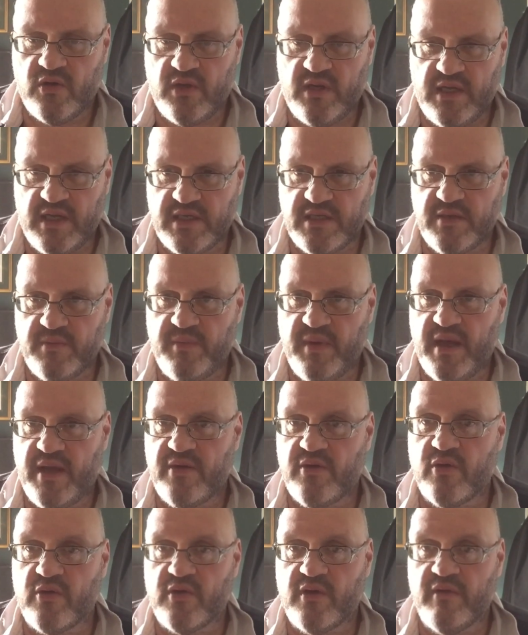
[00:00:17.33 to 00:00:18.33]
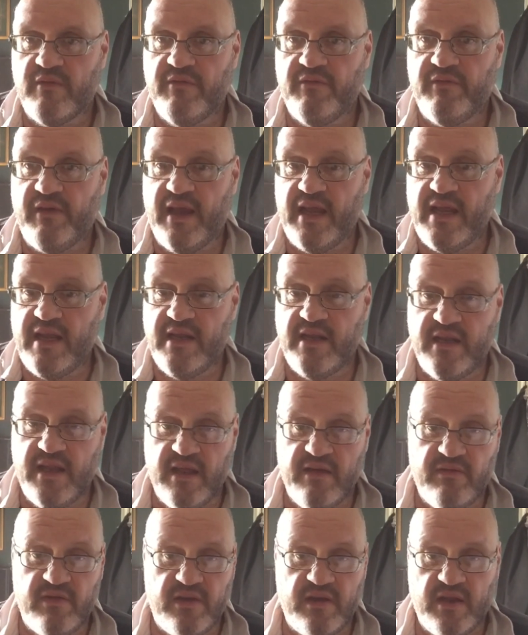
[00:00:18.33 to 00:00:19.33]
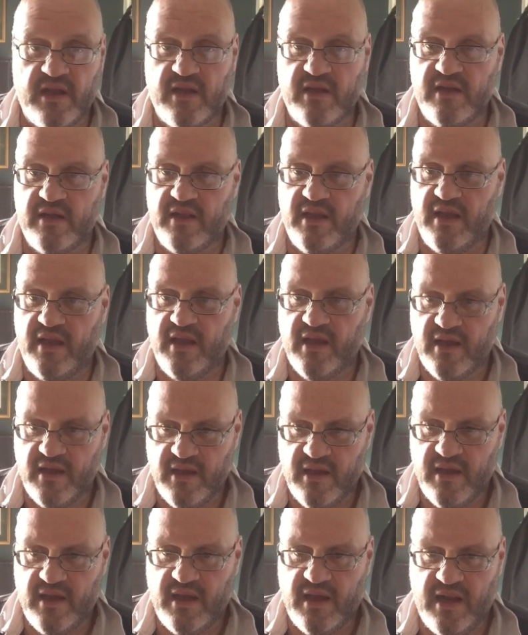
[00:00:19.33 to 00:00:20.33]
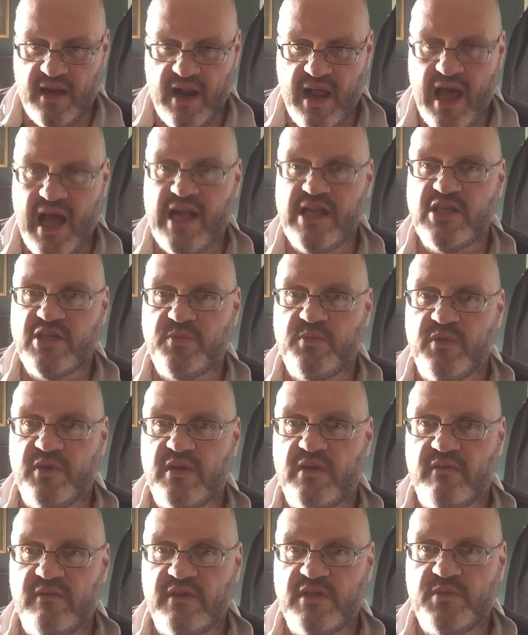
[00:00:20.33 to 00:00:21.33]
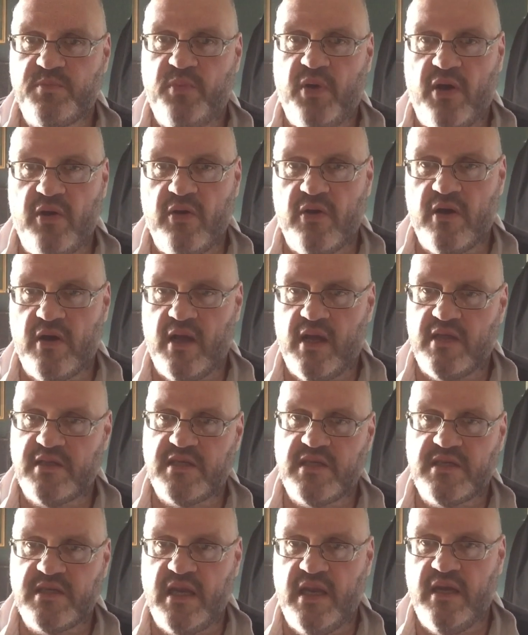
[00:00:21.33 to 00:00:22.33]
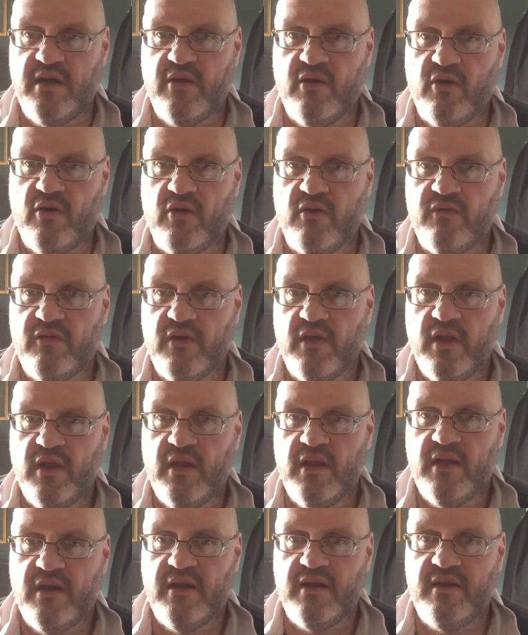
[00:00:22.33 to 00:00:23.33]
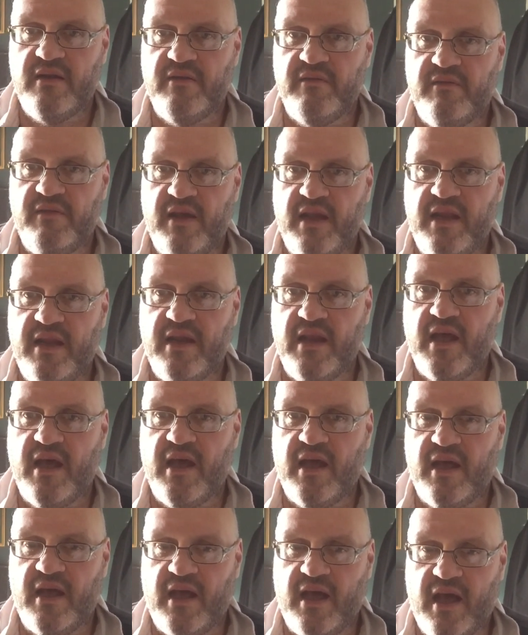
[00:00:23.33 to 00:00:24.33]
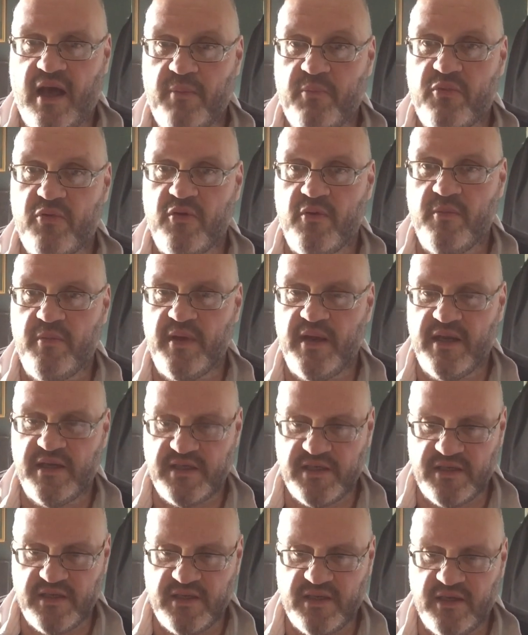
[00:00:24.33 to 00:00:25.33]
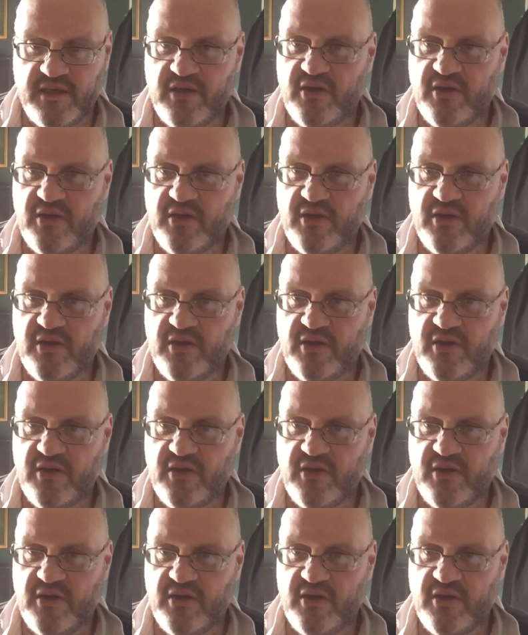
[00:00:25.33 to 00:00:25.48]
disobeyed or defied David and the enhancement of his power as a sign of divine approbation.